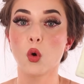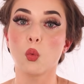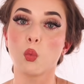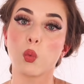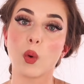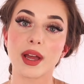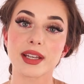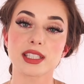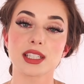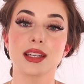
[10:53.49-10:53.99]

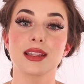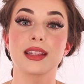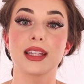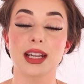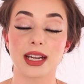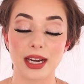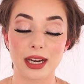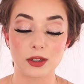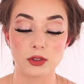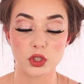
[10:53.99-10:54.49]
wet
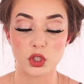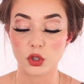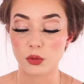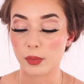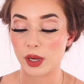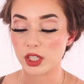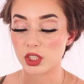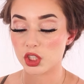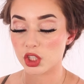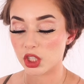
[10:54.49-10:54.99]
the hair too
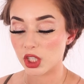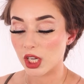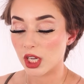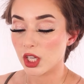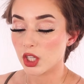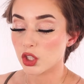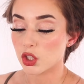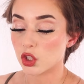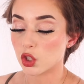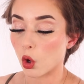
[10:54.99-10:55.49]
much.
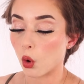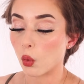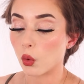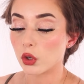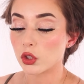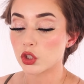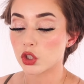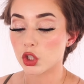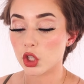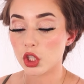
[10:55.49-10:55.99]

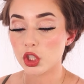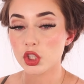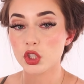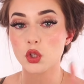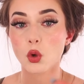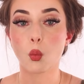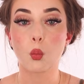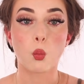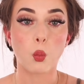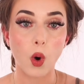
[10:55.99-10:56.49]
So
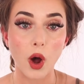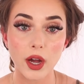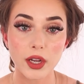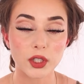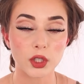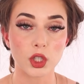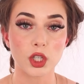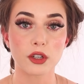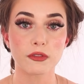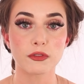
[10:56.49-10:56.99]
just
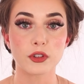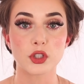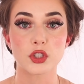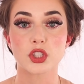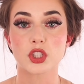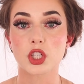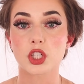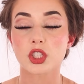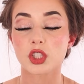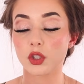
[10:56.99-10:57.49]
water
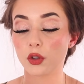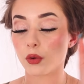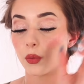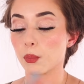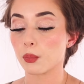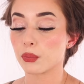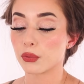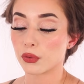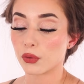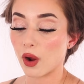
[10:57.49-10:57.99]
versus
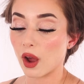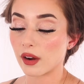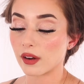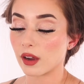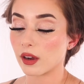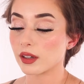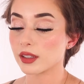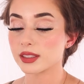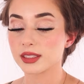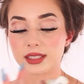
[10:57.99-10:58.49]

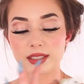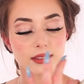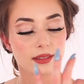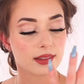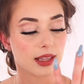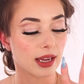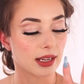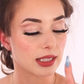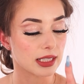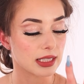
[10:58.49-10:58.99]
product
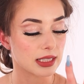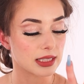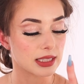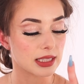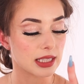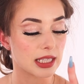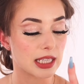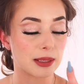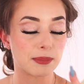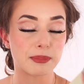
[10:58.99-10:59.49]
that is
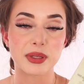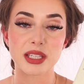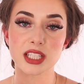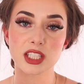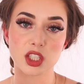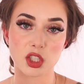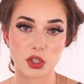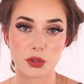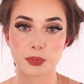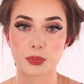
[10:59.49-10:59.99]
a
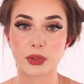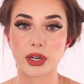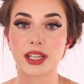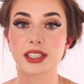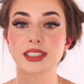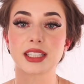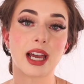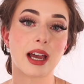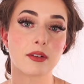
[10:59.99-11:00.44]
beach spray to